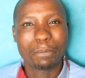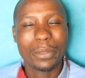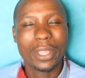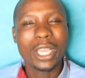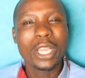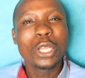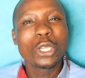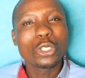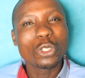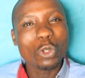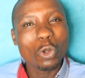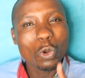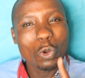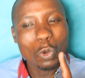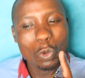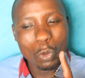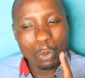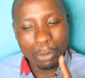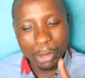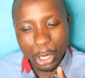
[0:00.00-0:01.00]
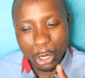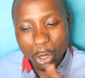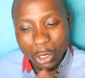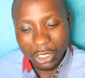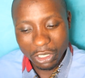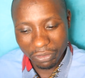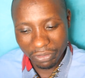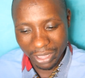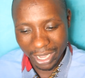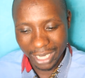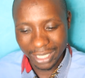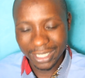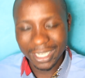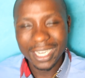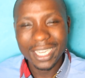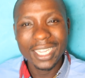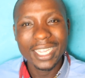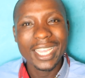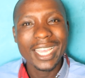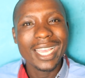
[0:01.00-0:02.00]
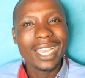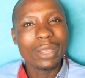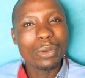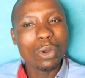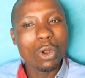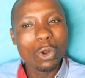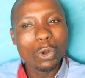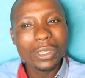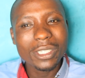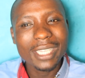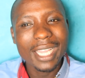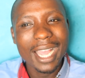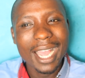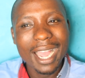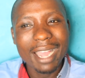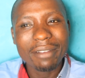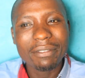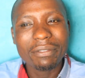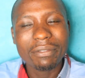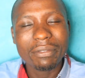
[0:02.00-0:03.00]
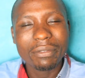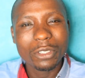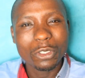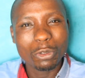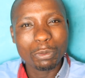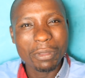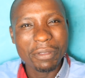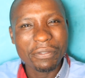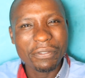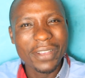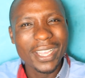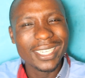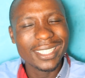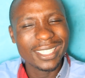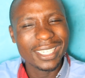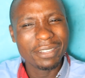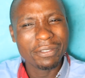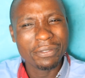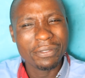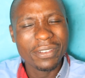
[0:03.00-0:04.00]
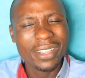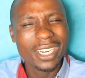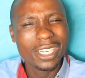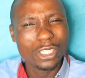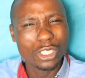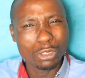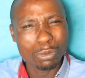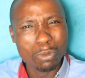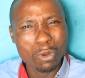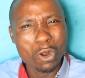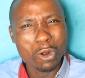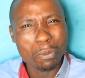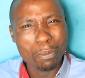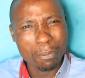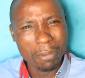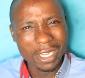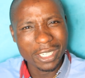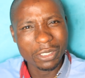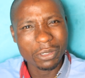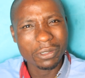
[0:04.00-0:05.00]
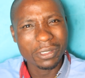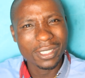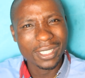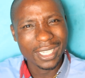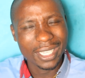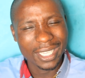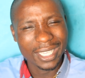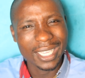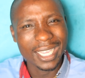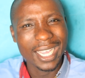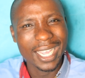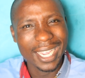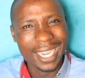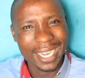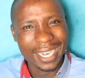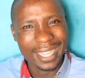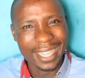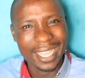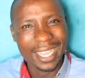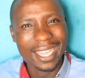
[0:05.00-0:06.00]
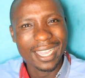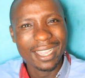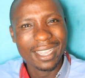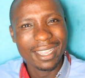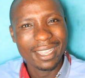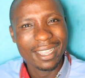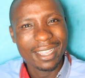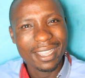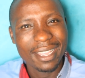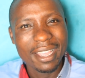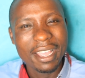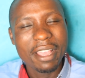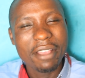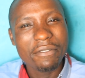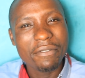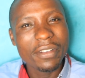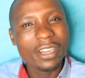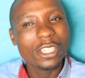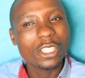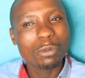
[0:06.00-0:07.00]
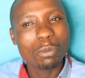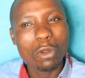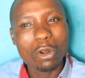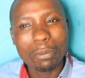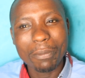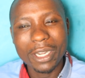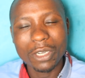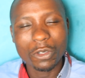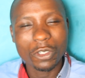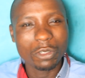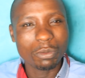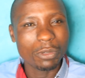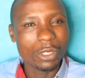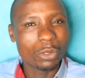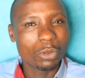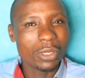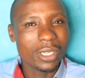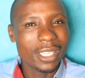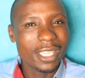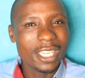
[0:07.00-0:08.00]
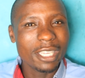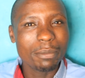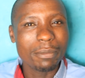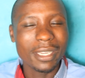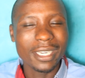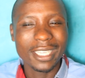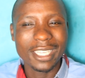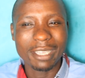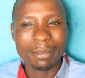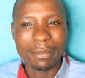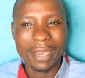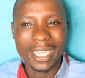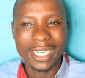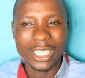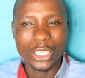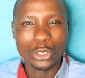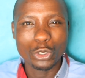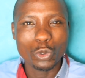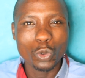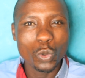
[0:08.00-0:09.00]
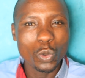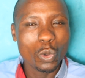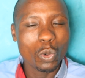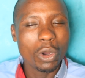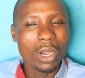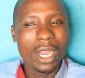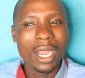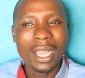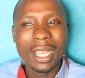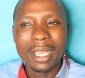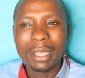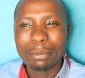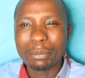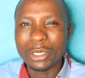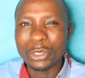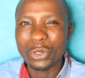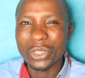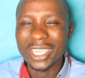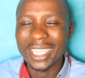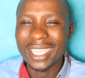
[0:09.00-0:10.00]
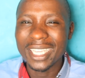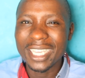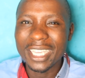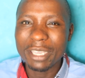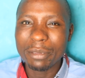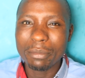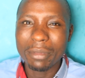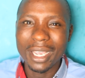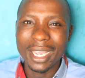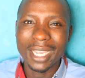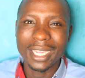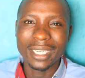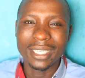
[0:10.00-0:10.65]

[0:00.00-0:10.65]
So because of that, he will always have to be fighting very small battles here and there. Very small battles between him and Kimani Chungwa, between him and